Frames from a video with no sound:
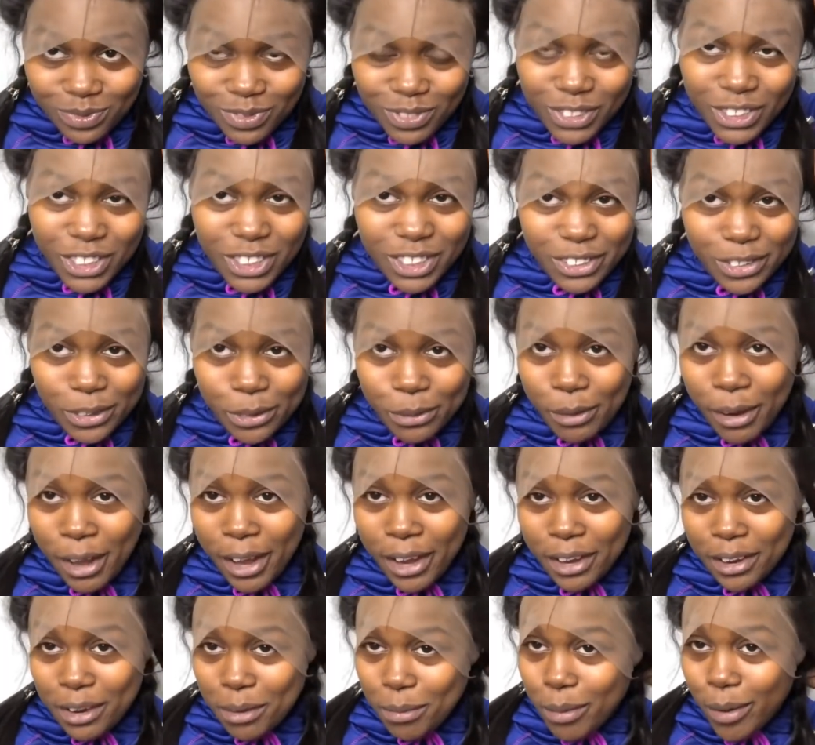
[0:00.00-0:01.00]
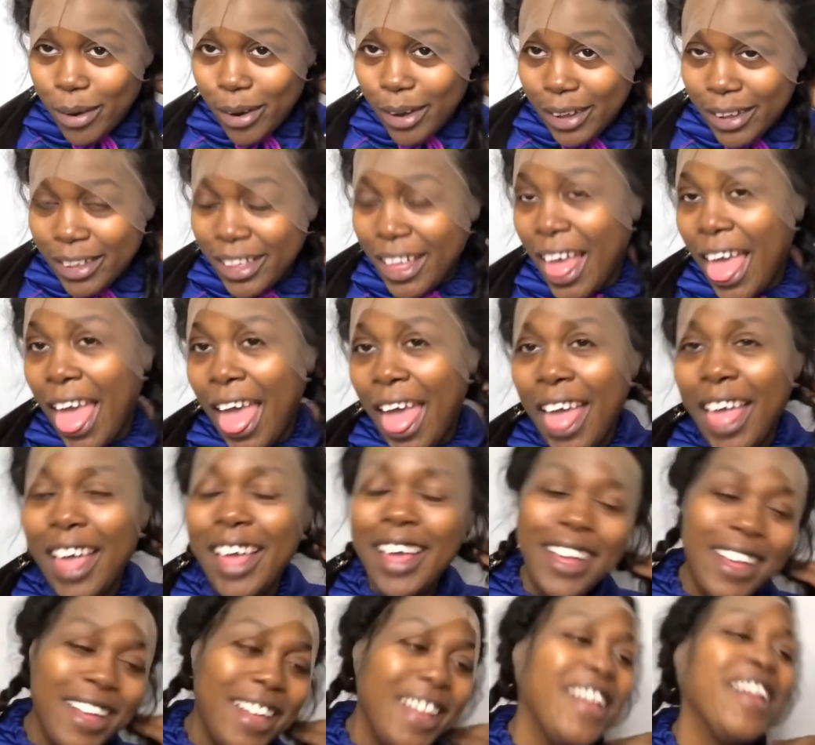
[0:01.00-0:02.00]
These little raggedy braids.
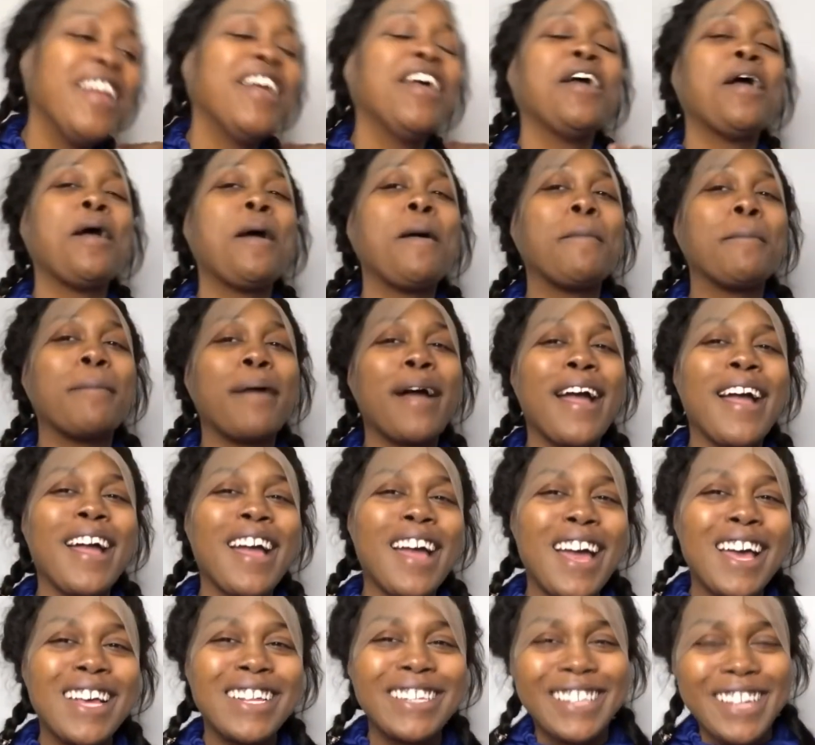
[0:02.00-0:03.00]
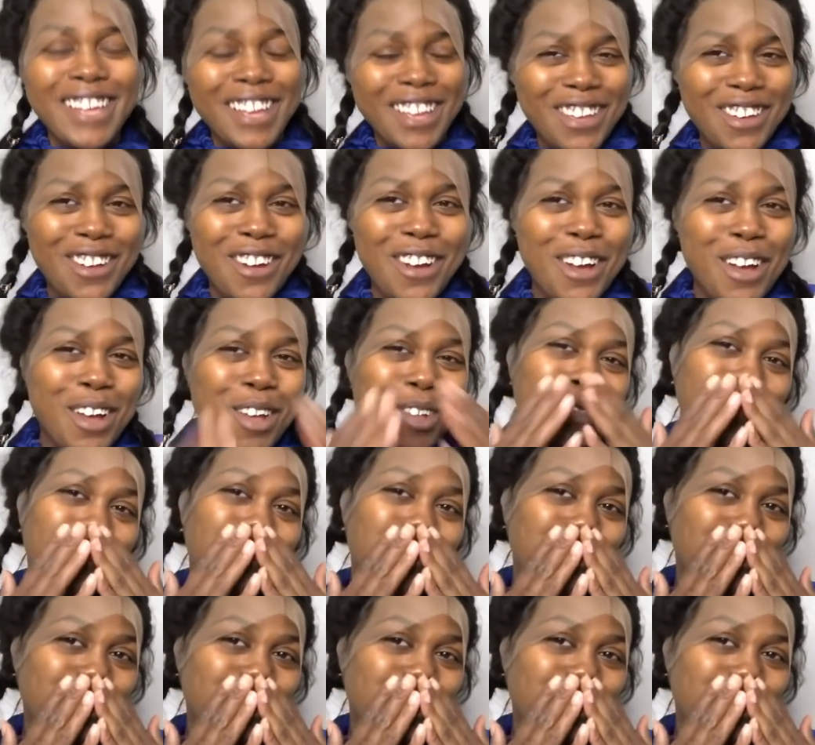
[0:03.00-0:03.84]
Bye, guys. Love y'all.